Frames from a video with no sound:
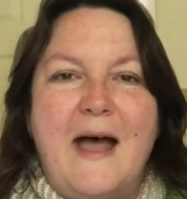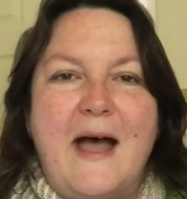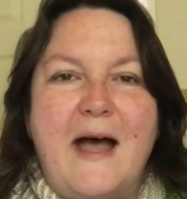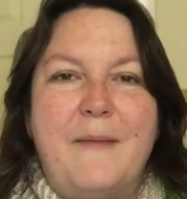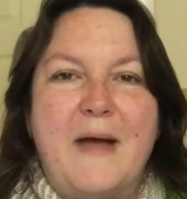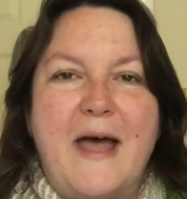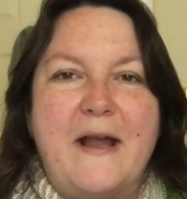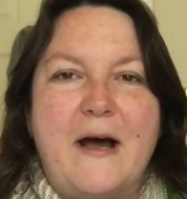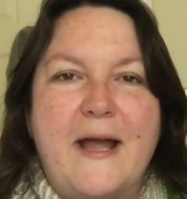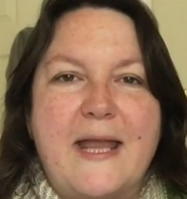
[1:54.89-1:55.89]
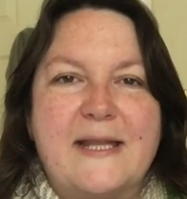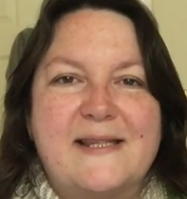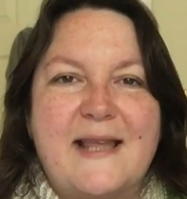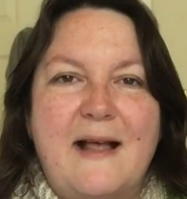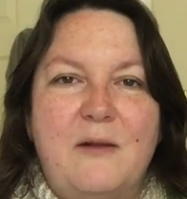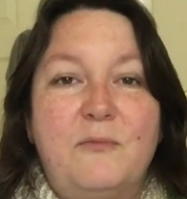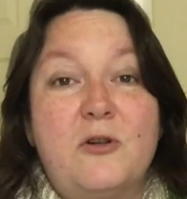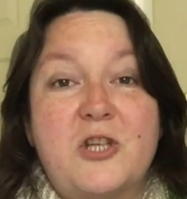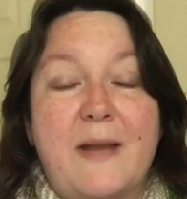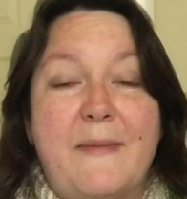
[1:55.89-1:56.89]
and I sell
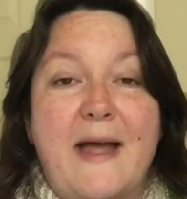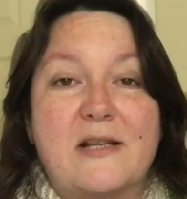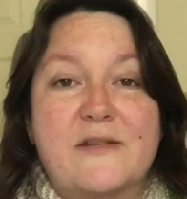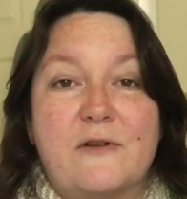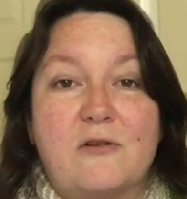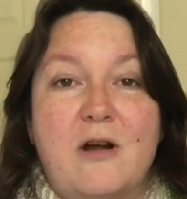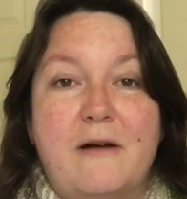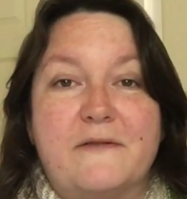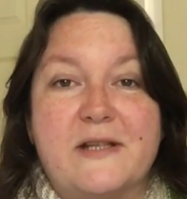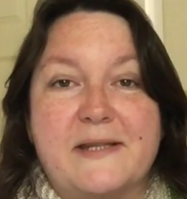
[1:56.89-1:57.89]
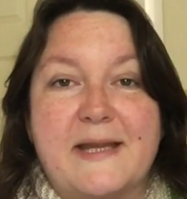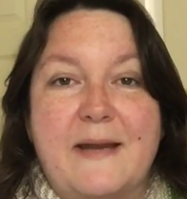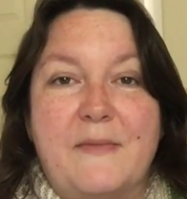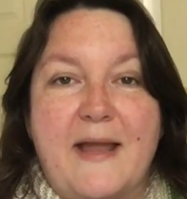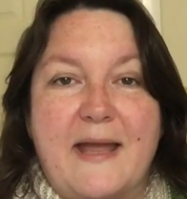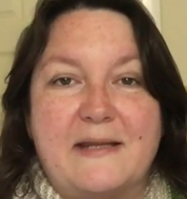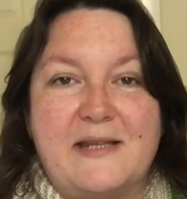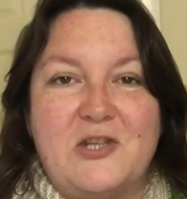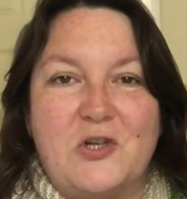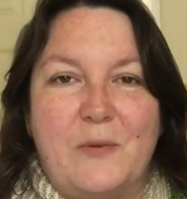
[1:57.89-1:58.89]
project bags for crafters in my
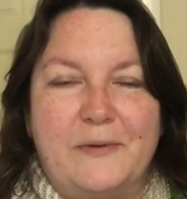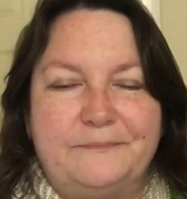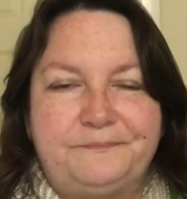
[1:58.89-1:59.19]
Etsy shop,